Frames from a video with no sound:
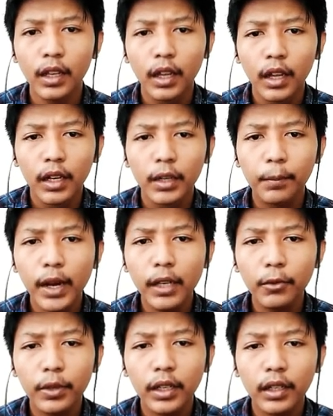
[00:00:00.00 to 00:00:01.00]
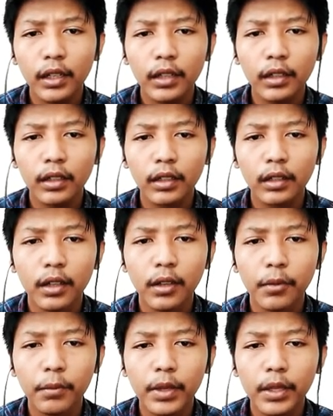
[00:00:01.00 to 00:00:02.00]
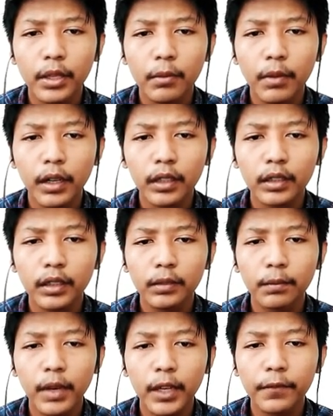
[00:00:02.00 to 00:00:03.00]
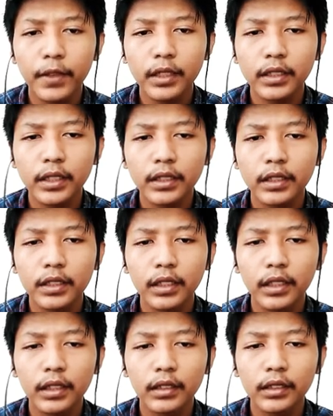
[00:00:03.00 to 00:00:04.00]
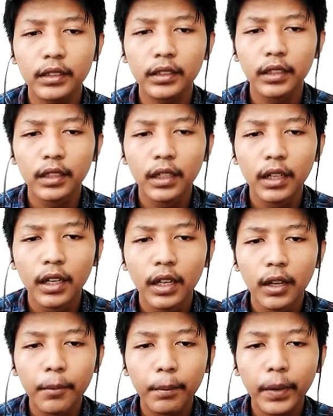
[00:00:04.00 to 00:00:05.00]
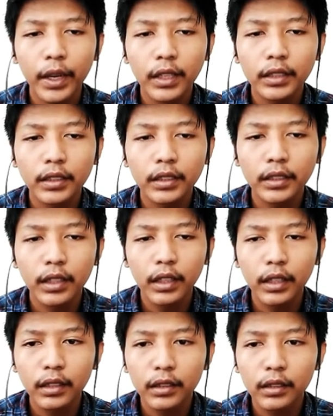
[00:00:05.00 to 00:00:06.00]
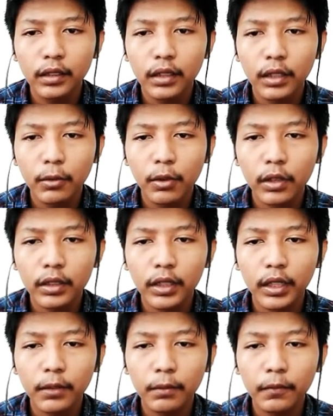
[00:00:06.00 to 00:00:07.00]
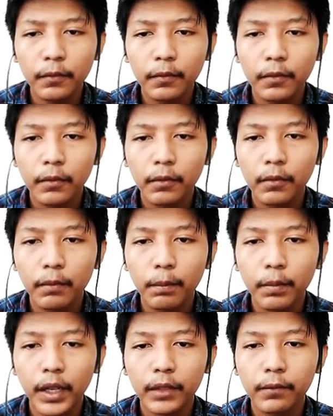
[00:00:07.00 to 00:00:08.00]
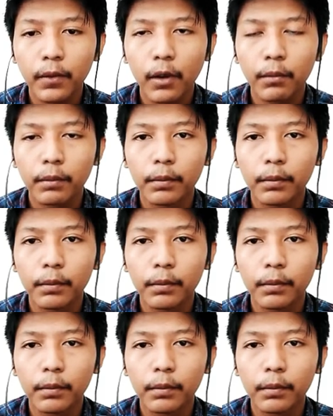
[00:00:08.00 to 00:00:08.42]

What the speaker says: The pile will be marked by fixing steel pegs in the working platform.